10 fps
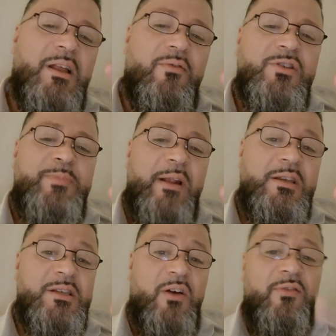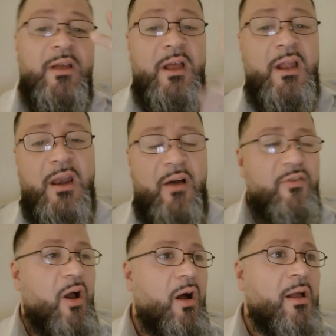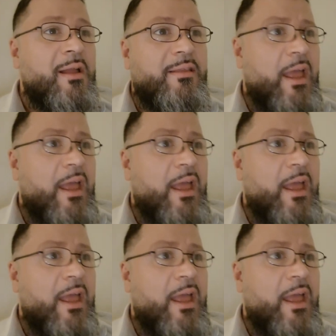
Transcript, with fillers: love and respect yourself. Love y'all.